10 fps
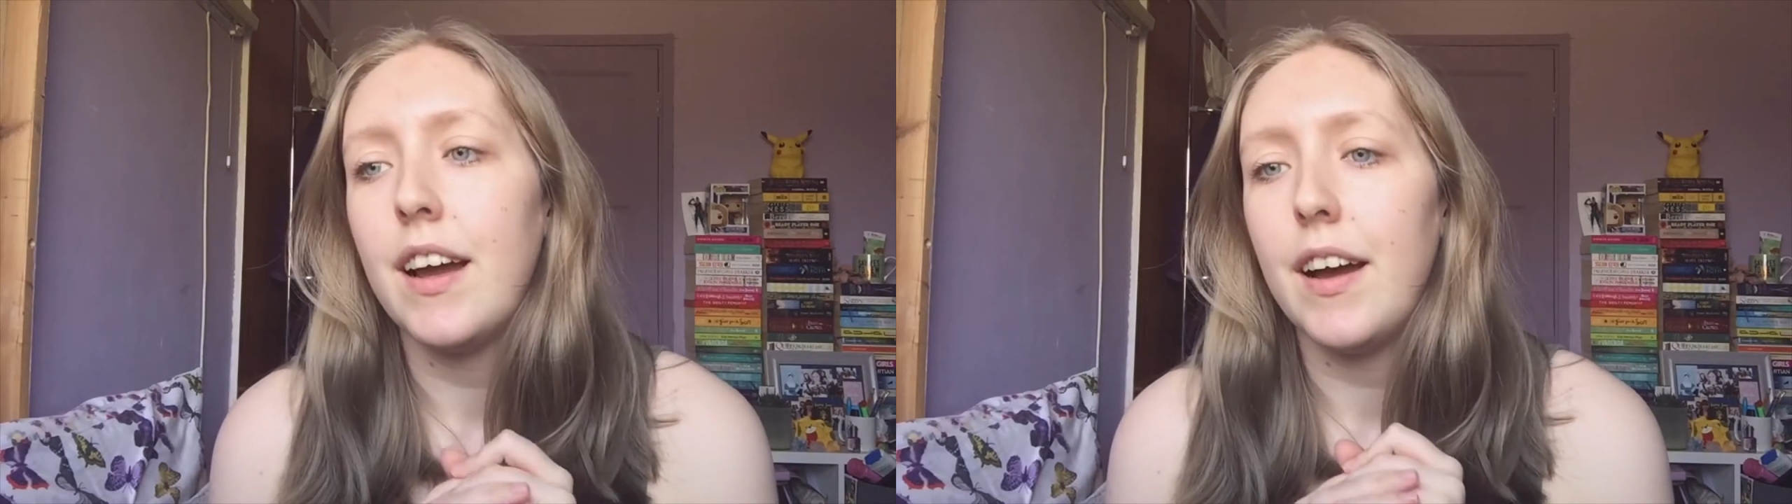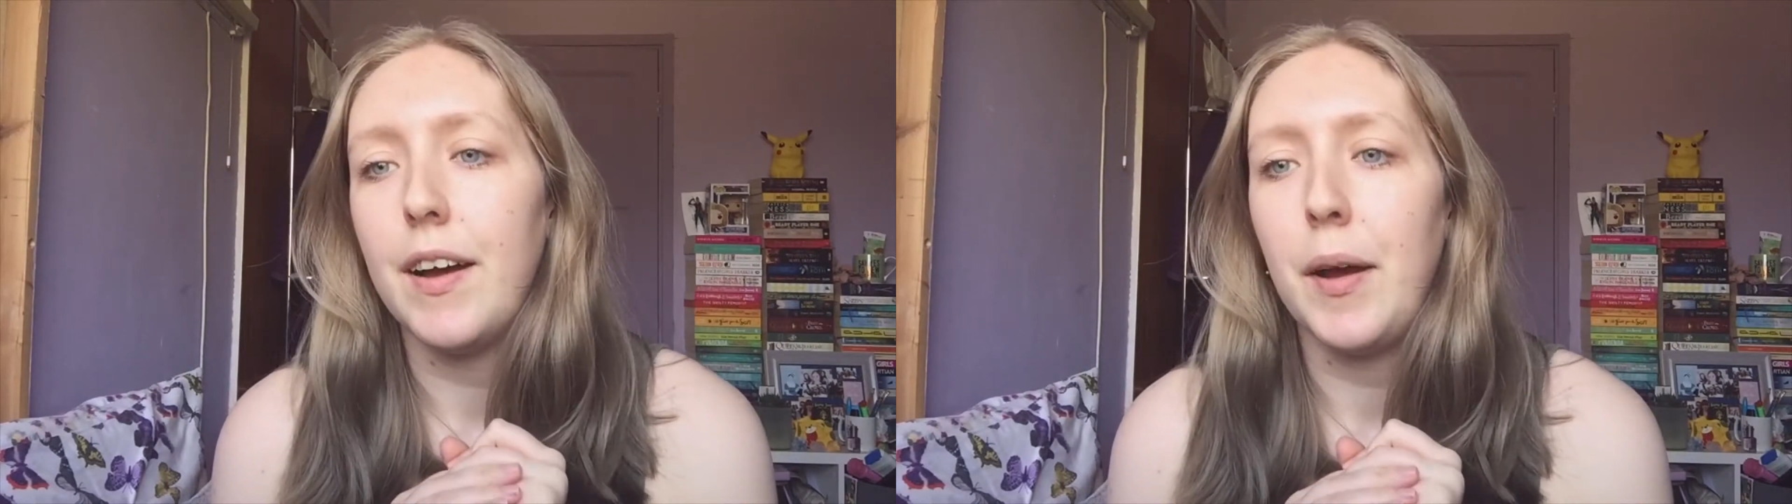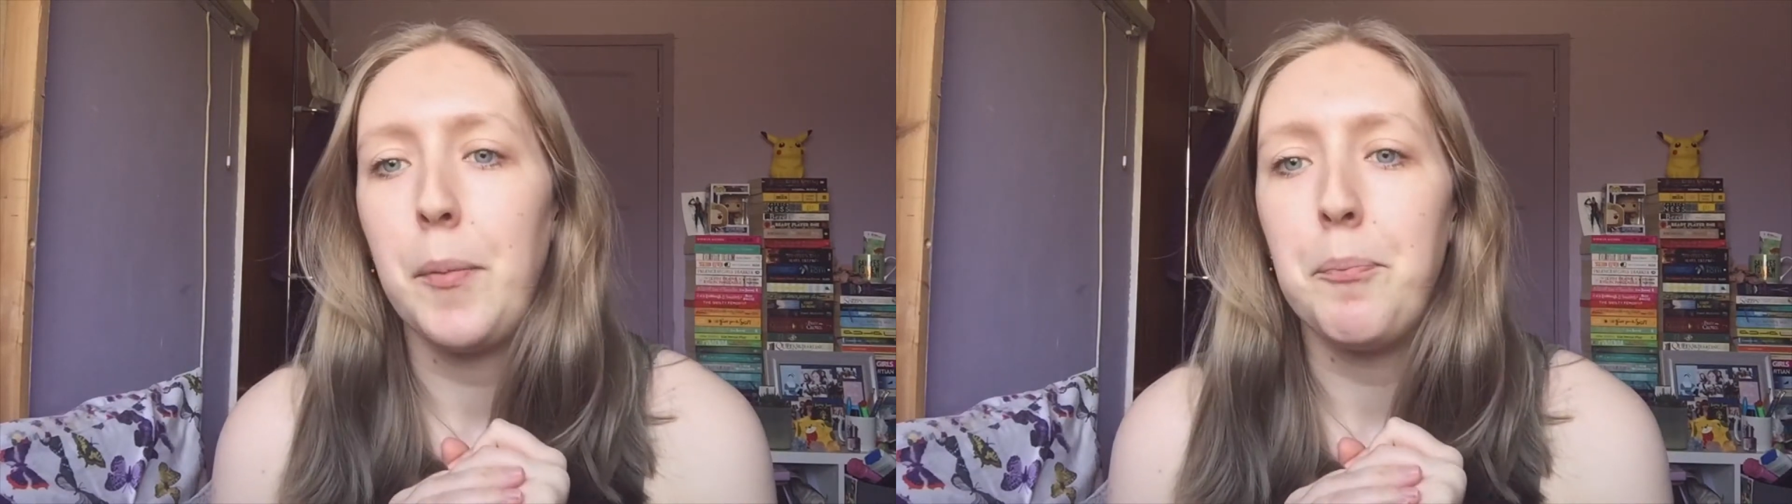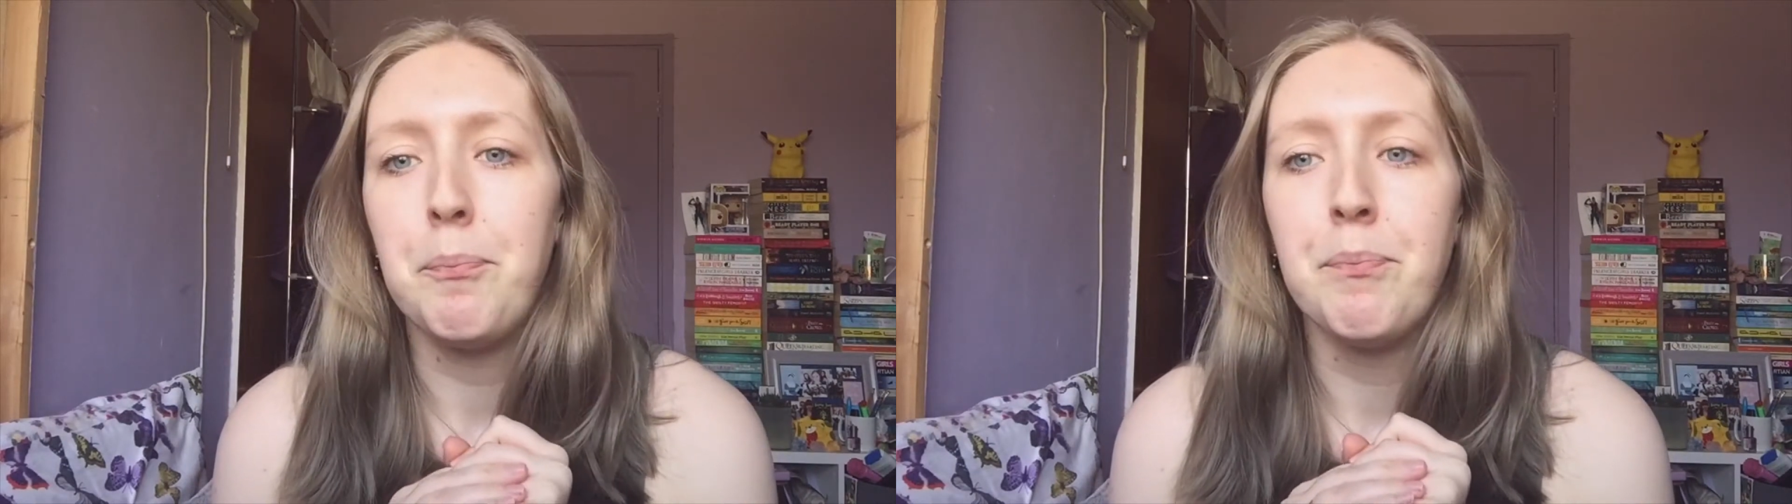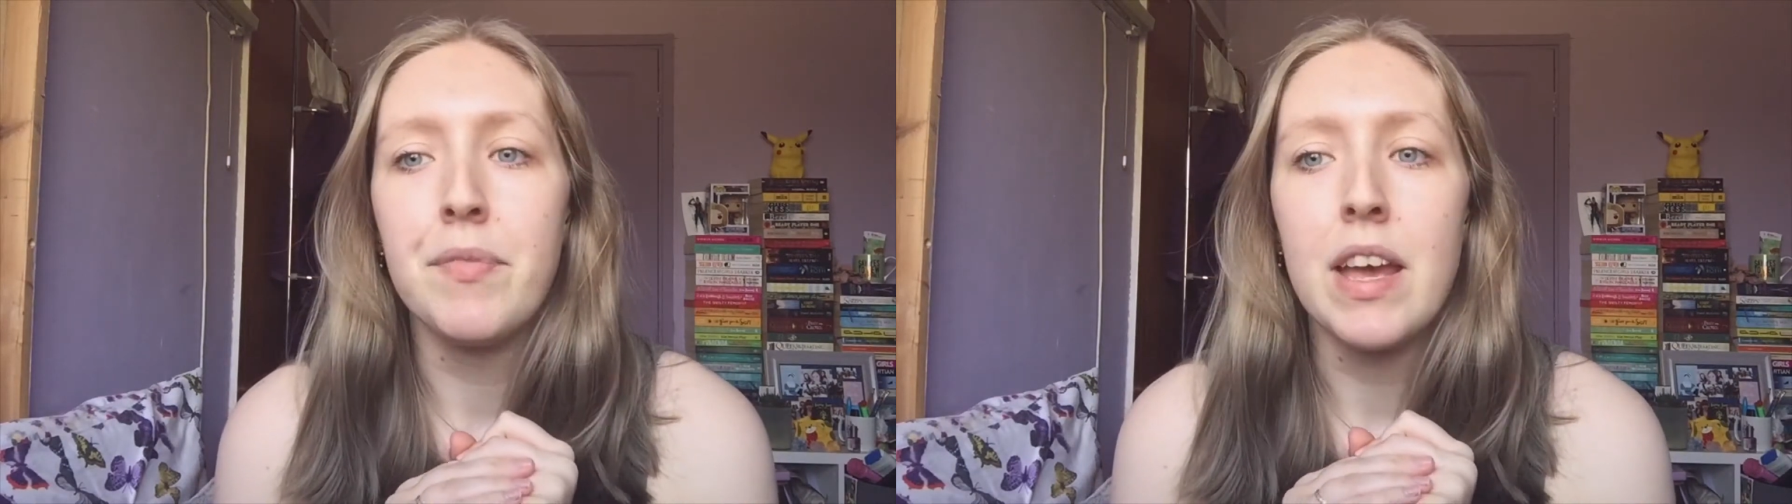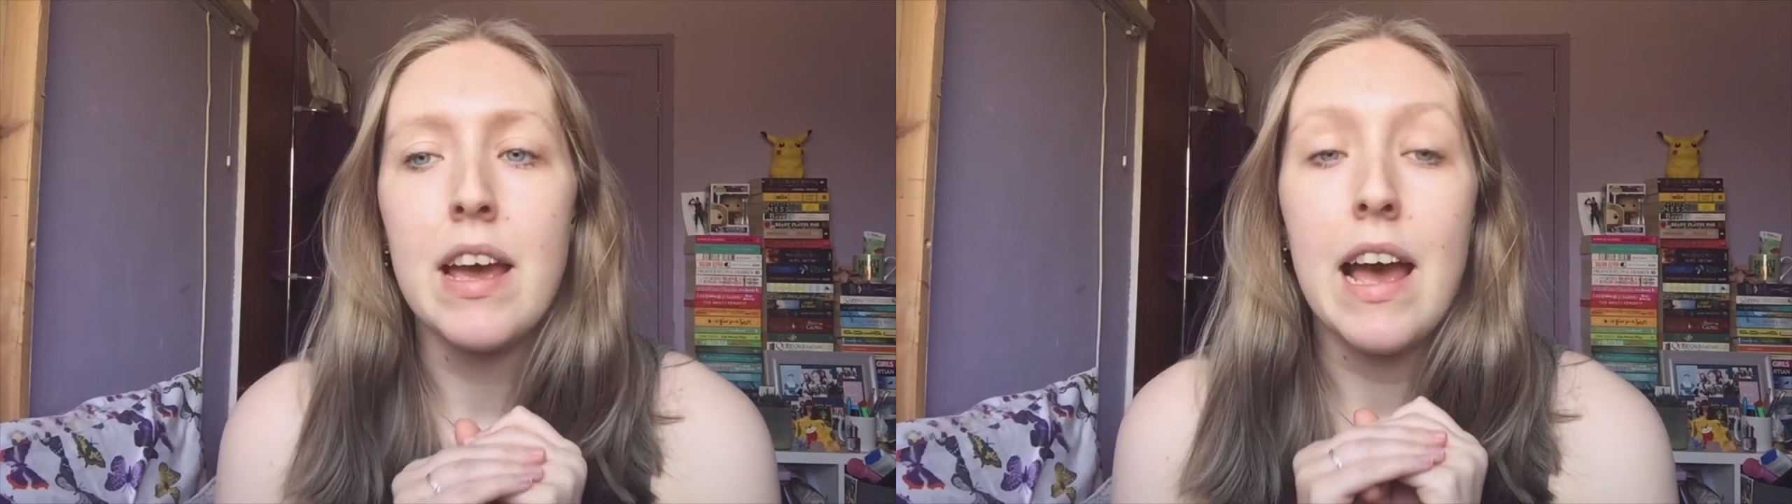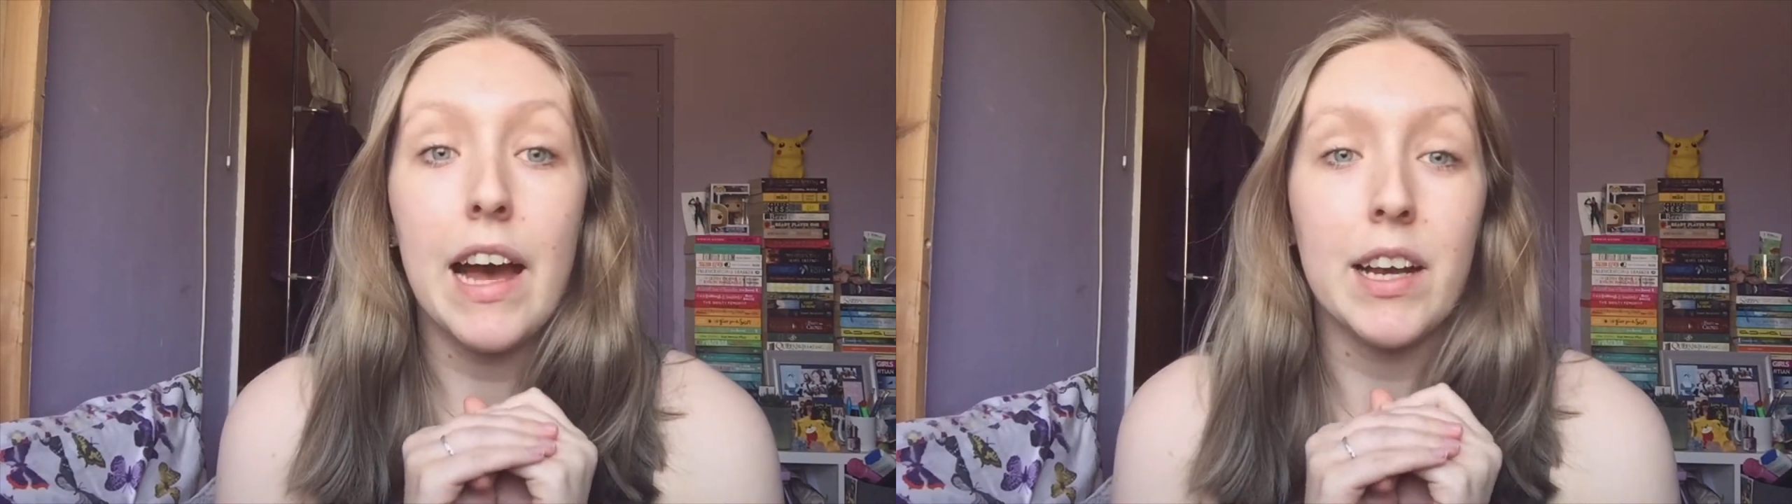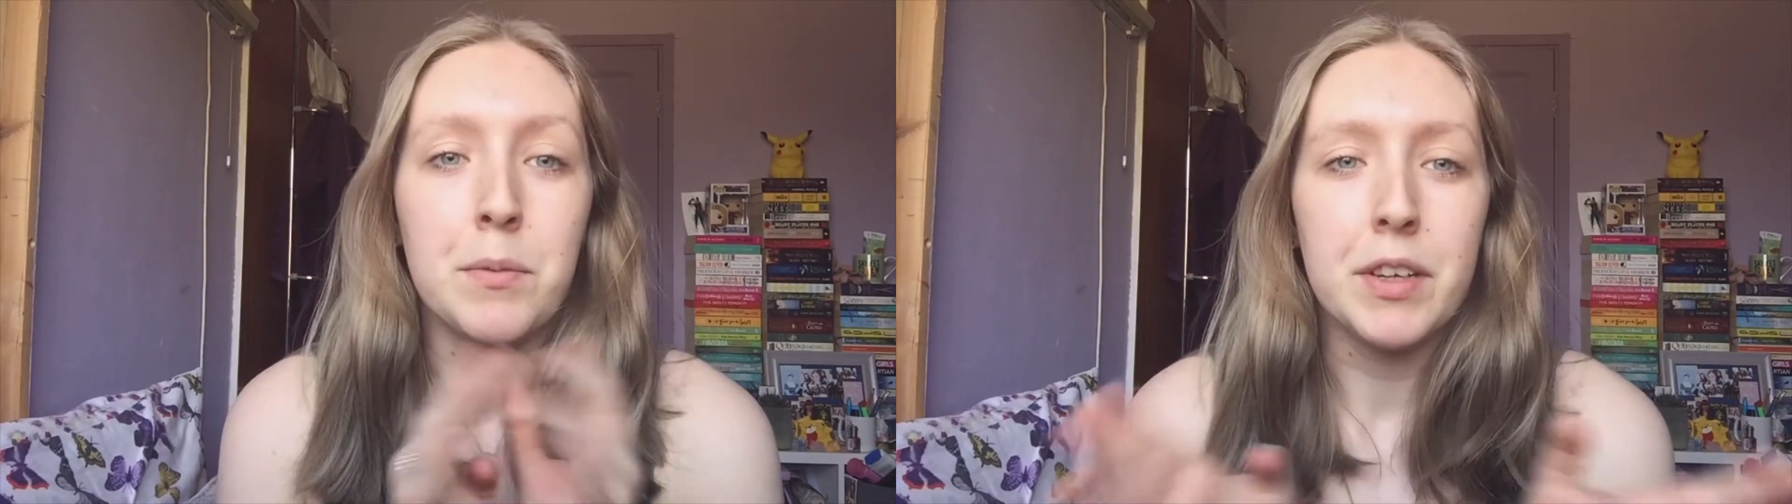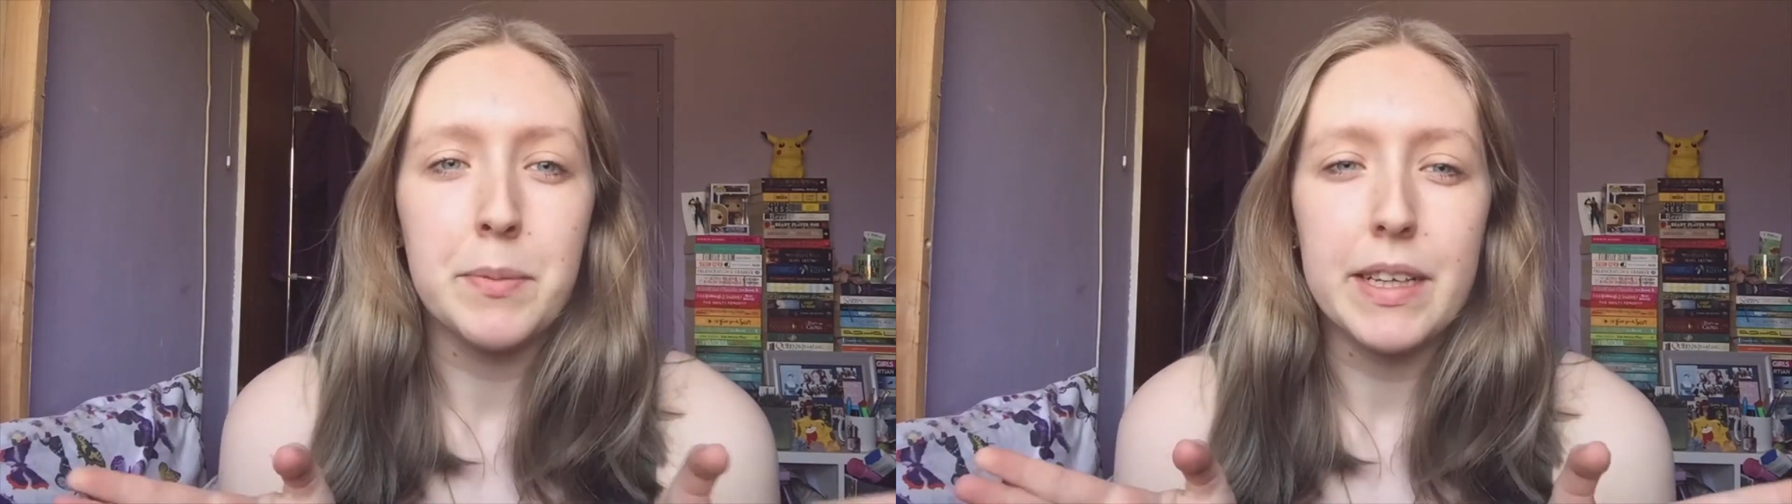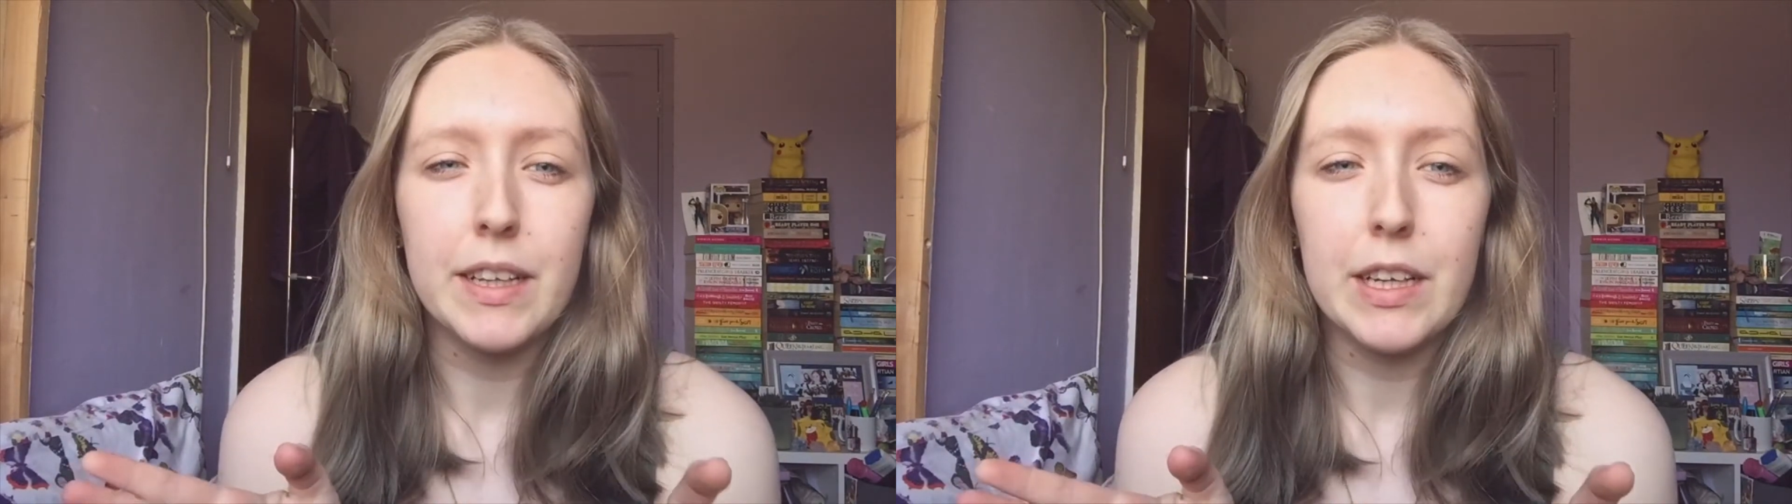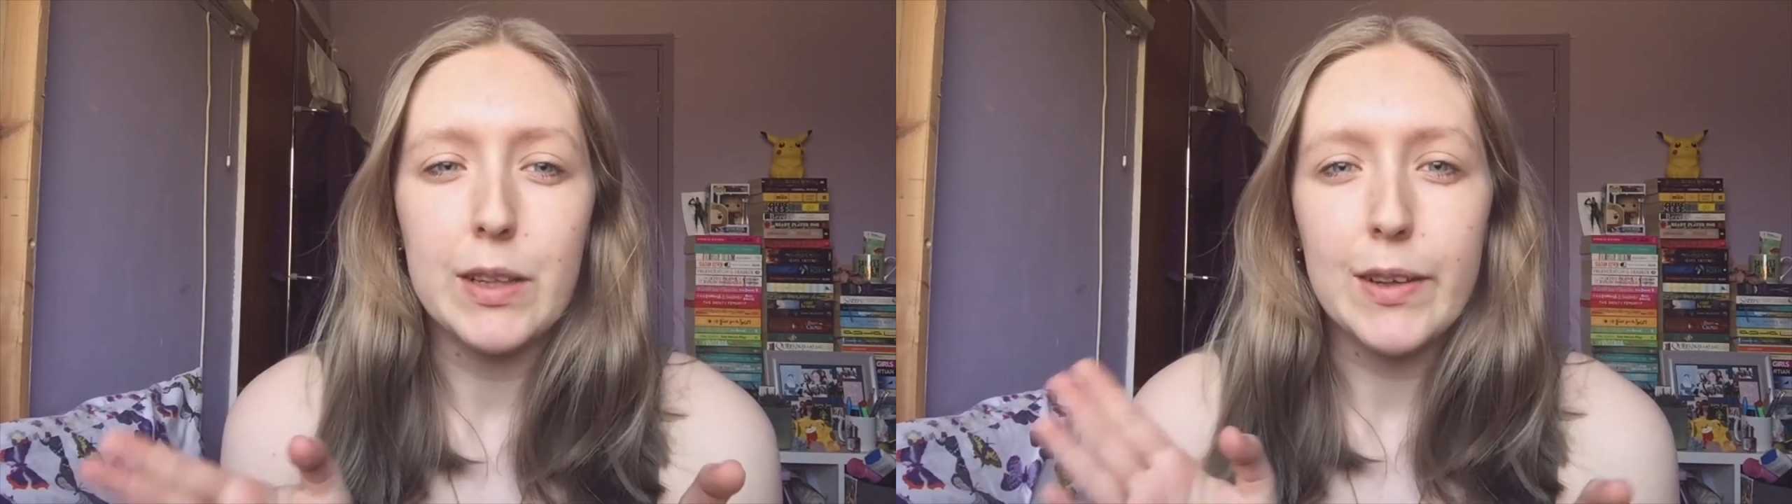and I'm going to be like